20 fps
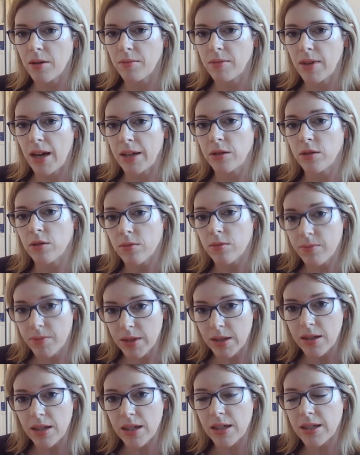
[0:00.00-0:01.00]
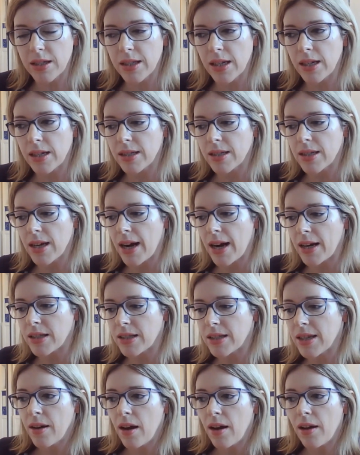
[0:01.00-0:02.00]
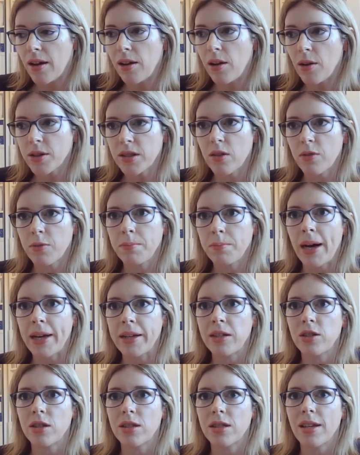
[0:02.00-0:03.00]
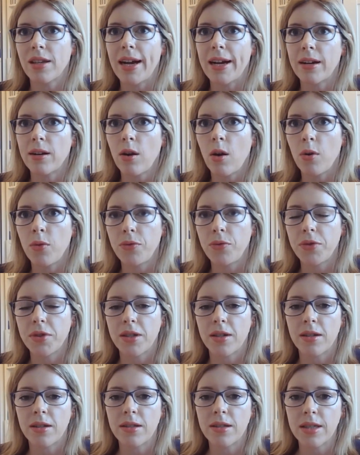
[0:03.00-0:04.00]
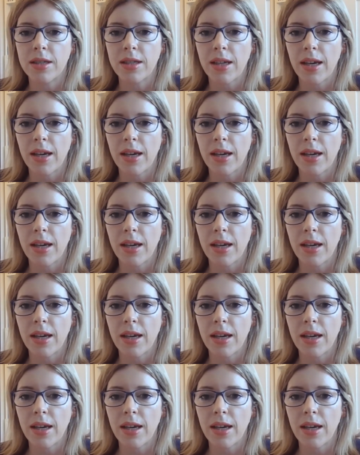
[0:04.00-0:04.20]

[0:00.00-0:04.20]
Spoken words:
annual studies is that a lot of managers lack confidence